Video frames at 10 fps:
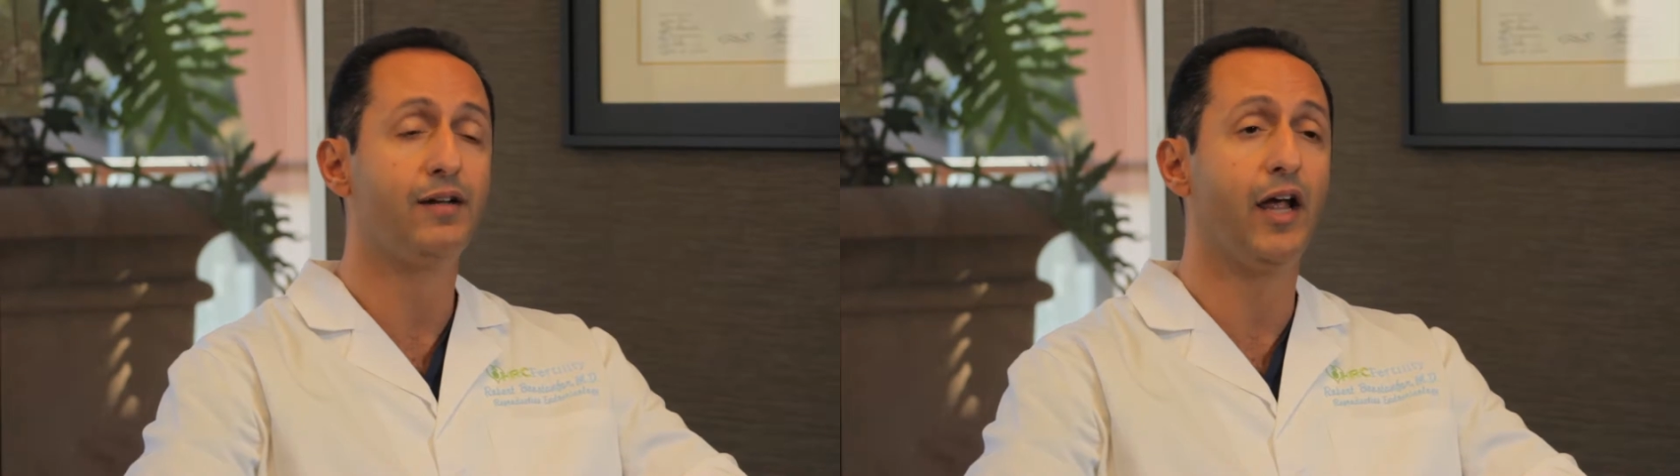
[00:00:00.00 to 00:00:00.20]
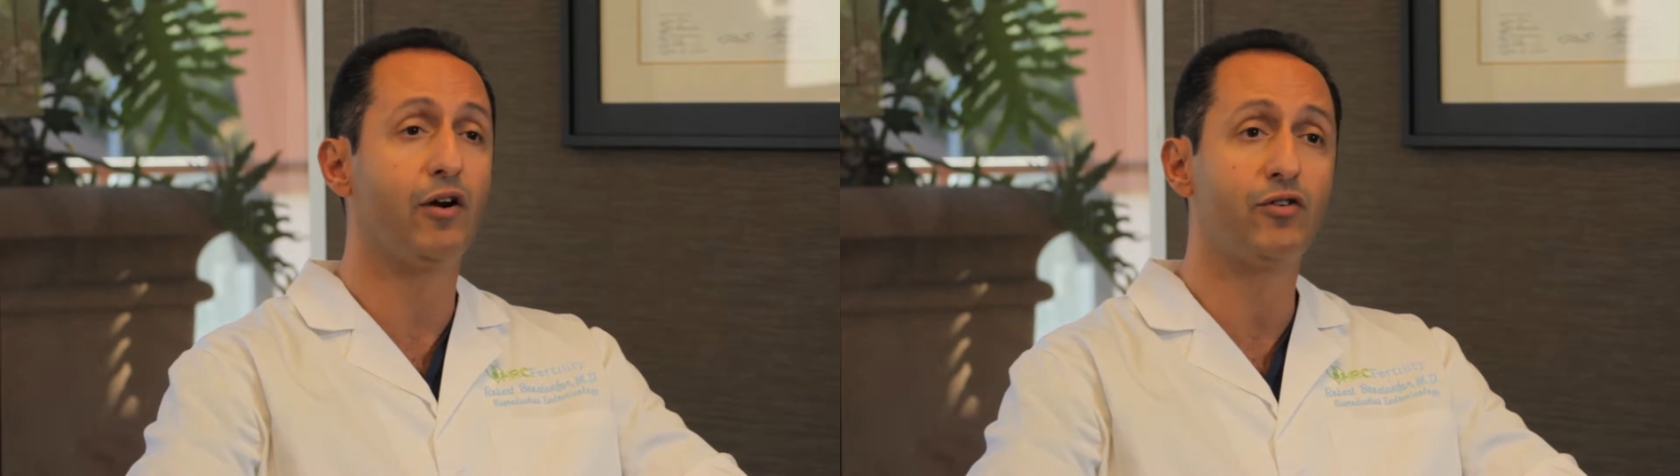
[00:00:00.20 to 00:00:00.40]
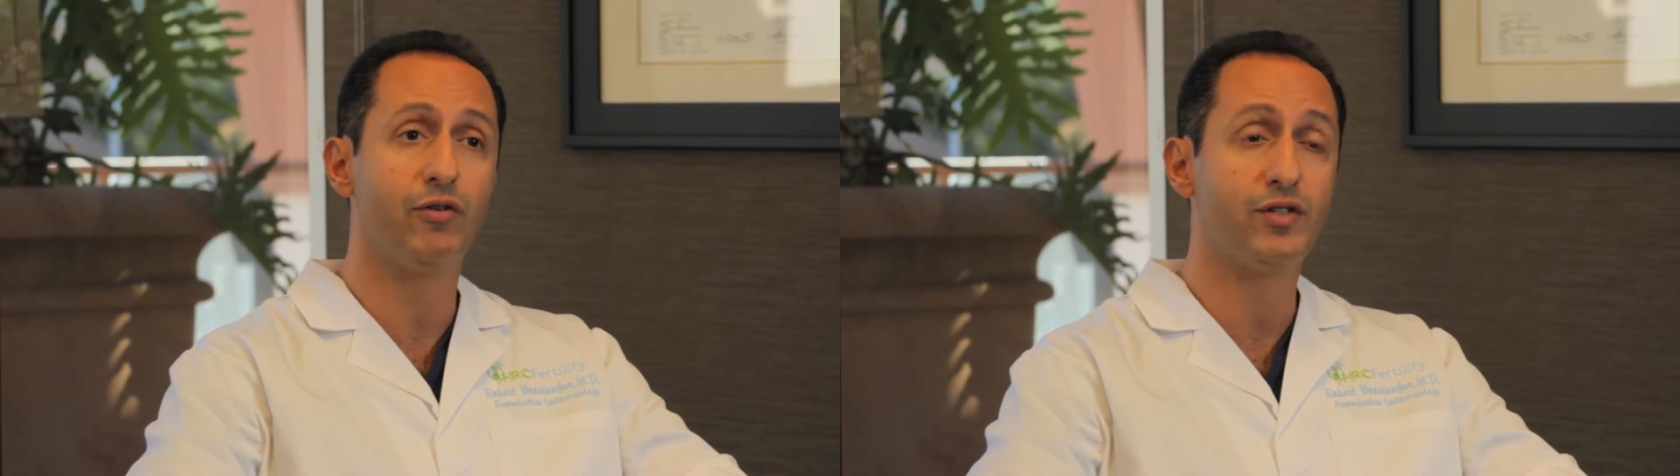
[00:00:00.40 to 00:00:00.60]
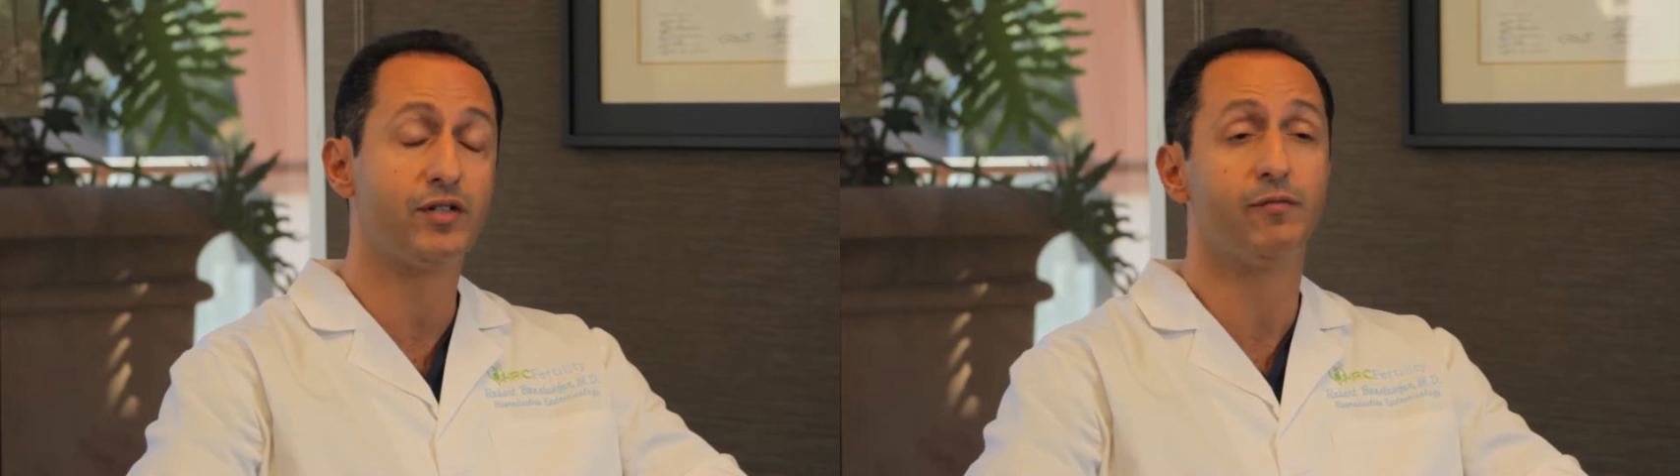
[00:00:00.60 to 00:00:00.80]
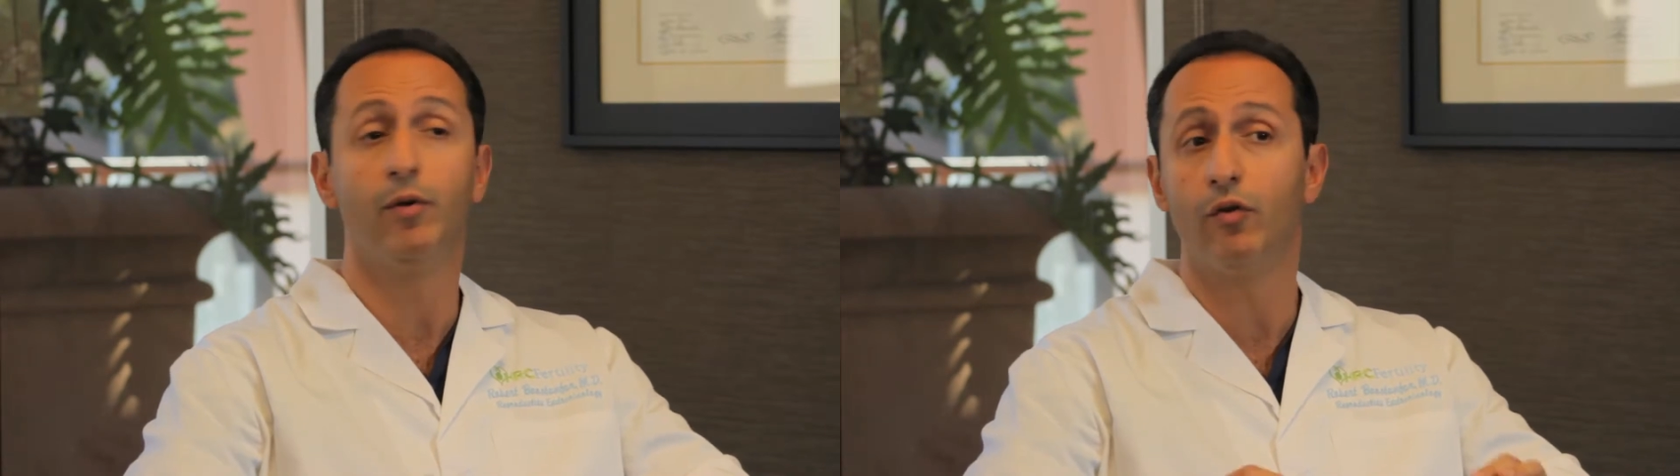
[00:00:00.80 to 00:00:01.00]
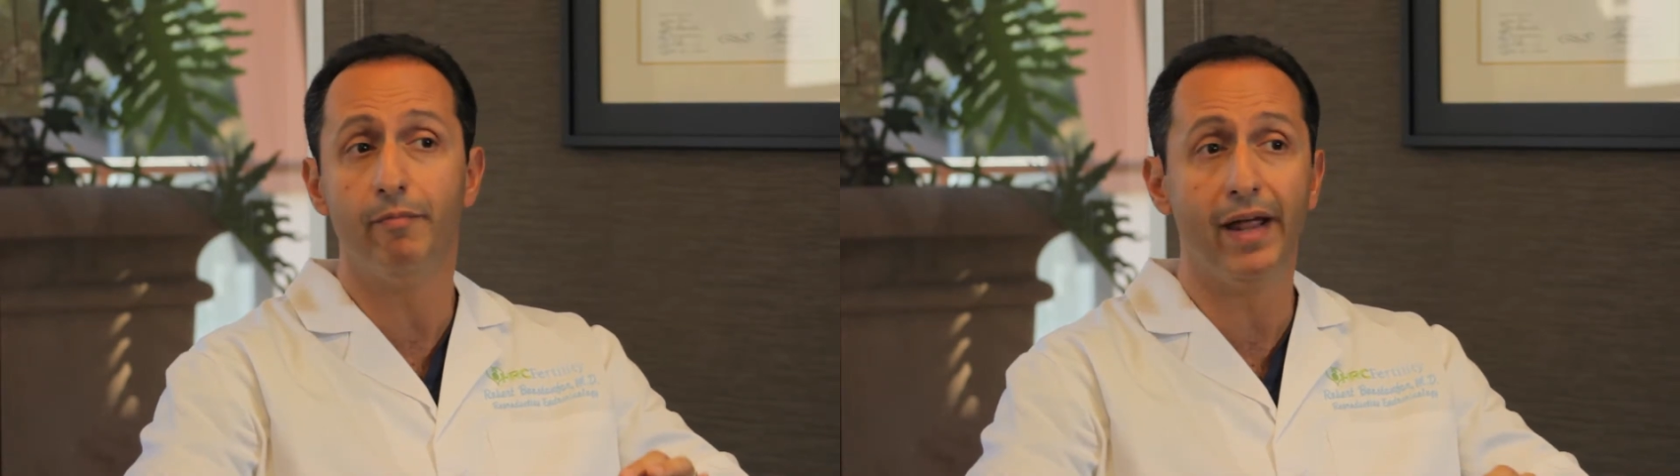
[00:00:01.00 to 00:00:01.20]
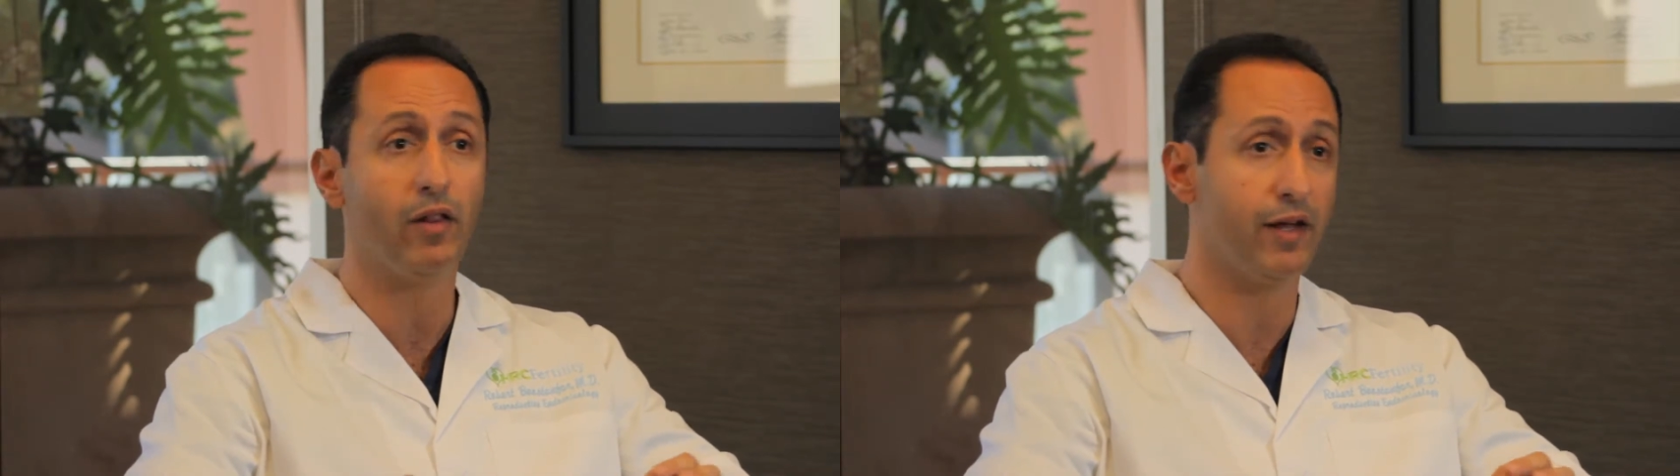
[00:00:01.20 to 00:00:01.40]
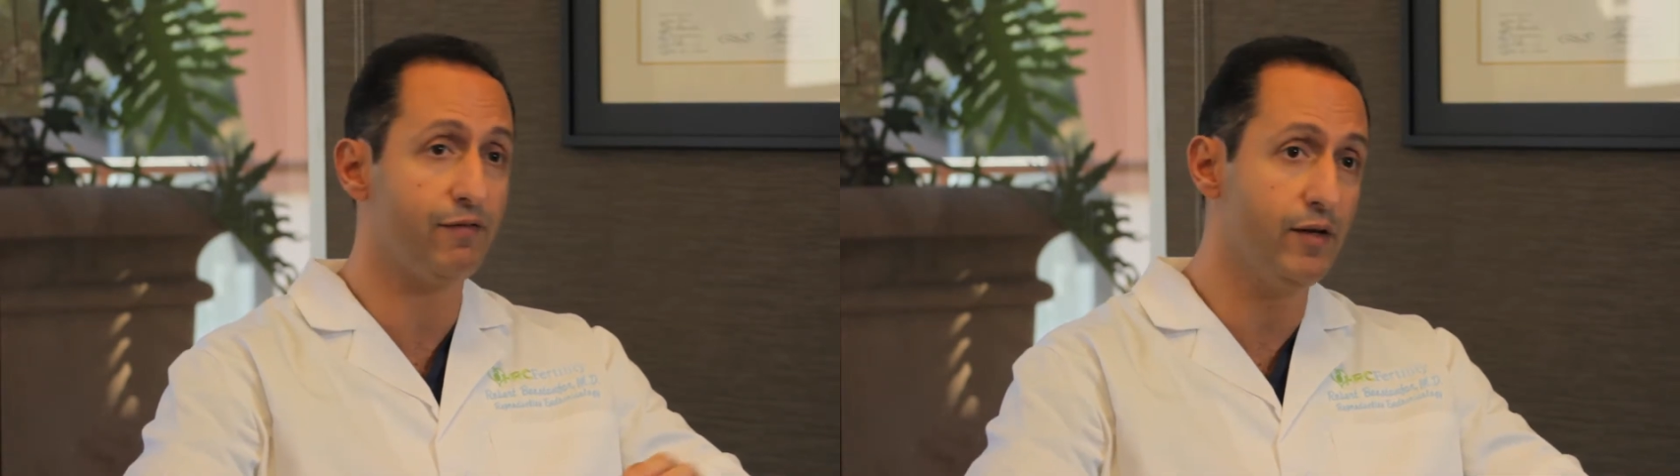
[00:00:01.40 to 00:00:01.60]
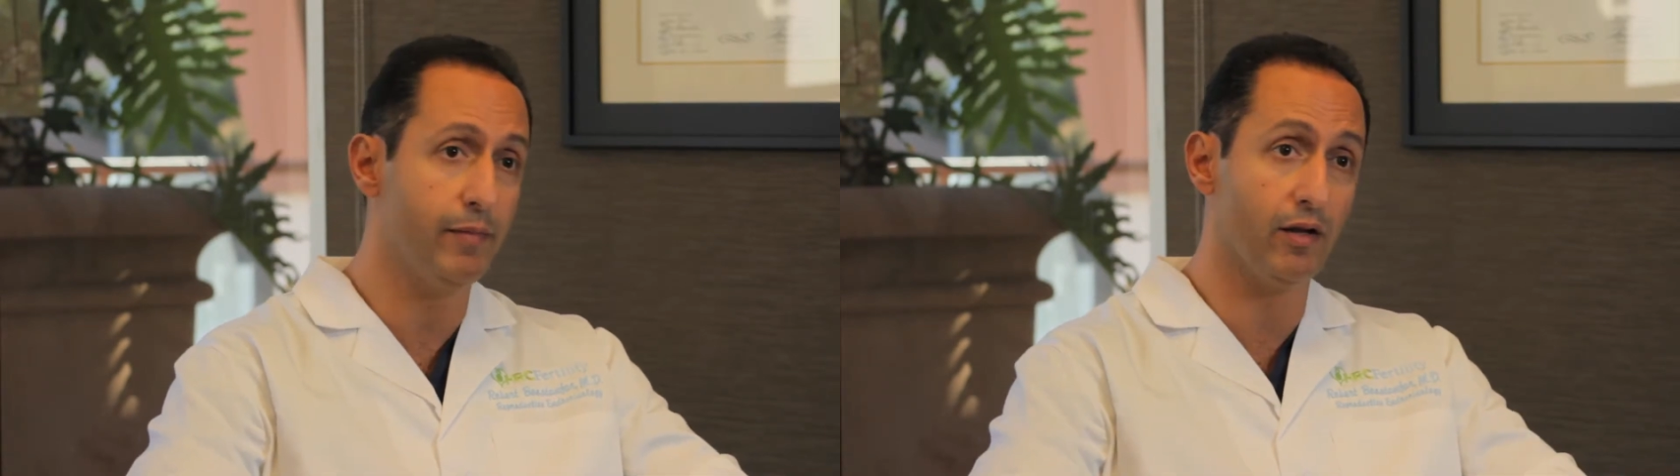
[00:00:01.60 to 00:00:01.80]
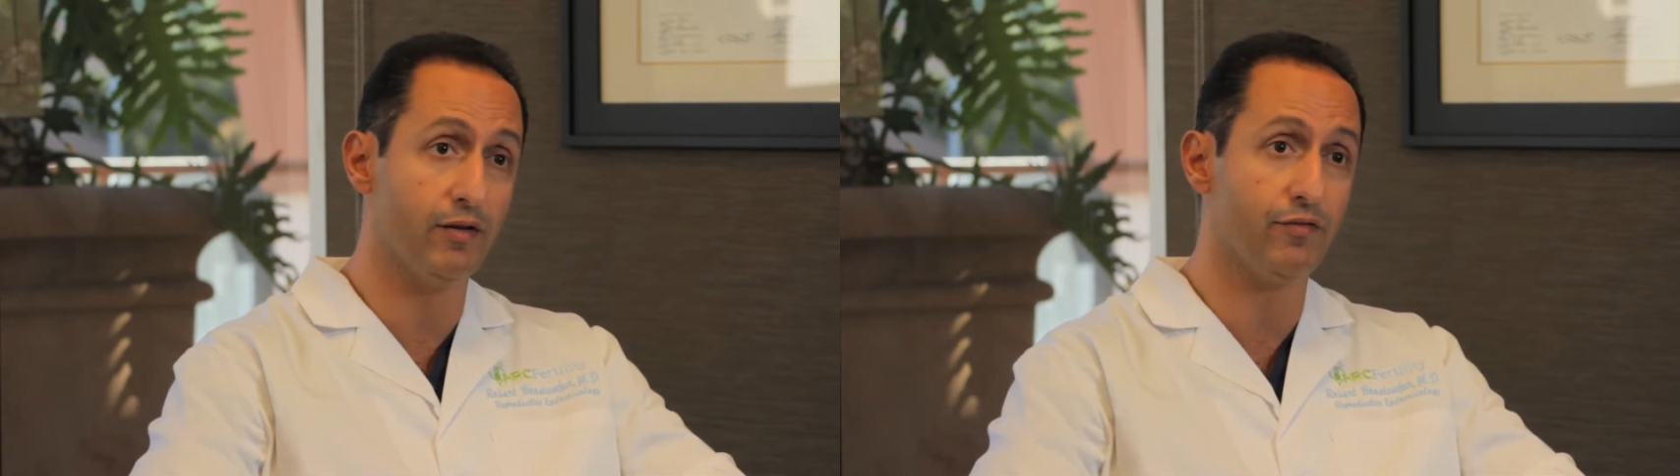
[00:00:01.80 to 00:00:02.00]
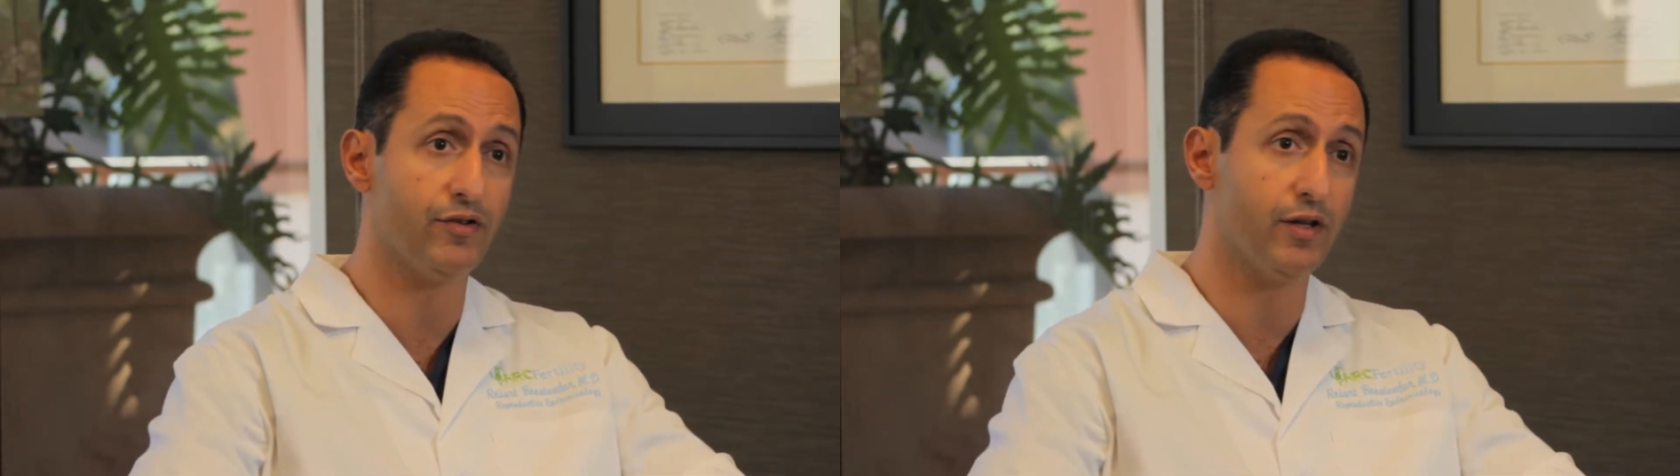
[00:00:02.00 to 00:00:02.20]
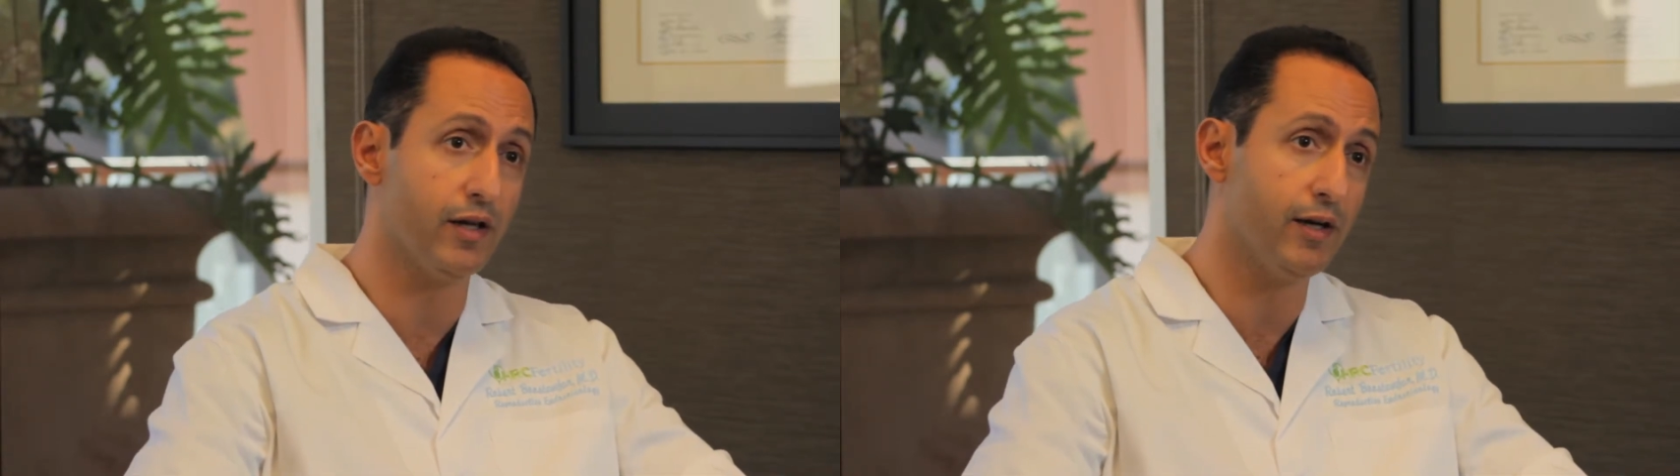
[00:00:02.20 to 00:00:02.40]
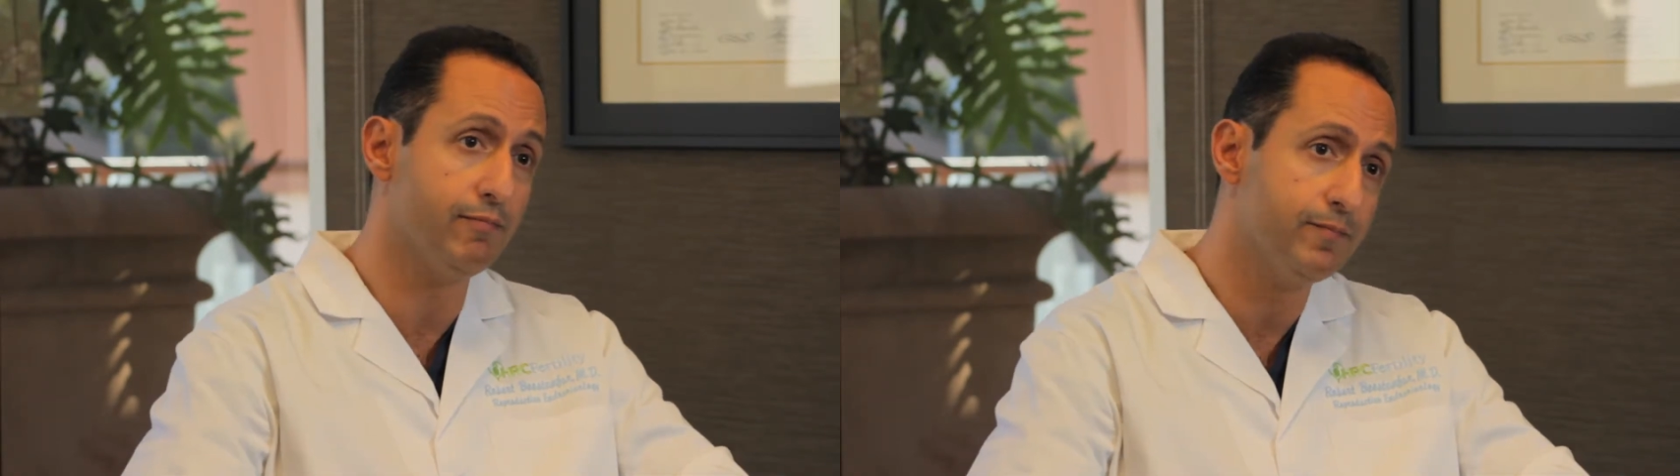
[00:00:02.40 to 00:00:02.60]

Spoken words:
characteristics of both male and female infertility.